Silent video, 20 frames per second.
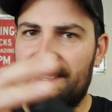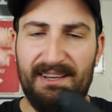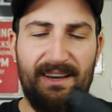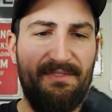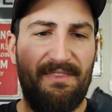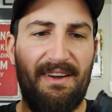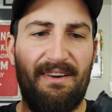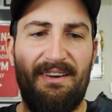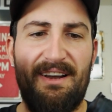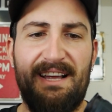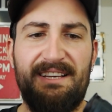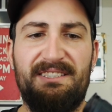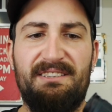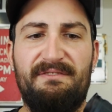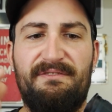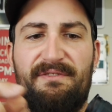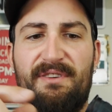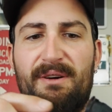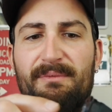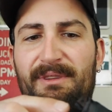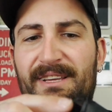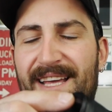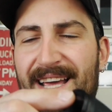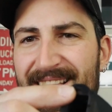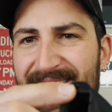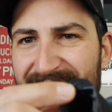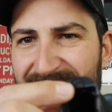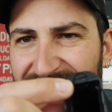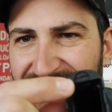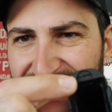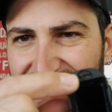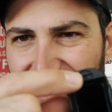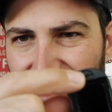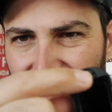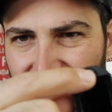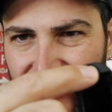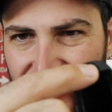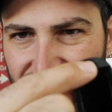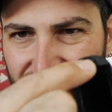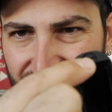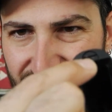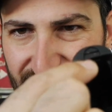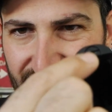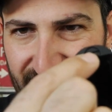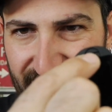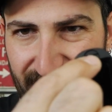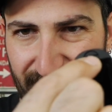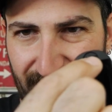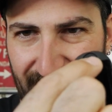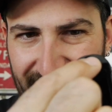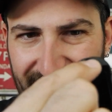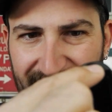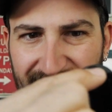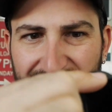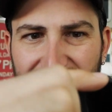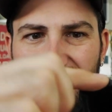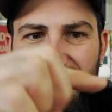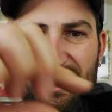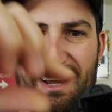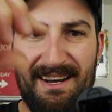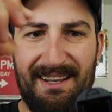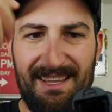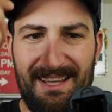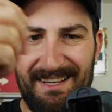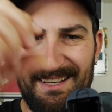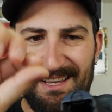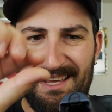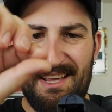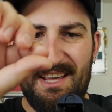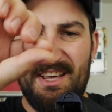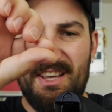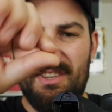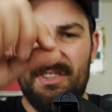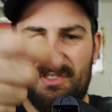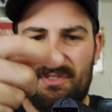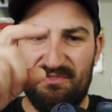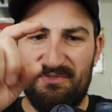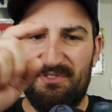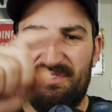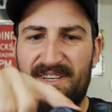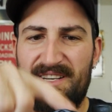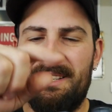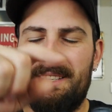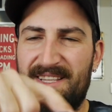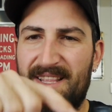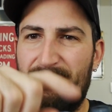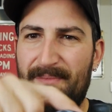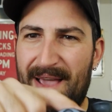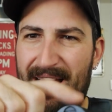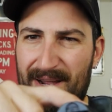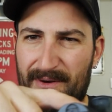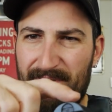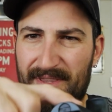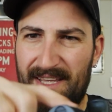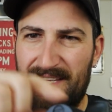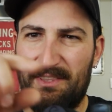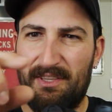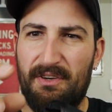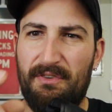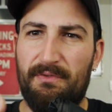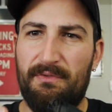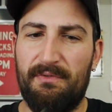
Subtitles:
on there nice and firmly, has like this little screw thing back here that kind of like screws it into the back with like the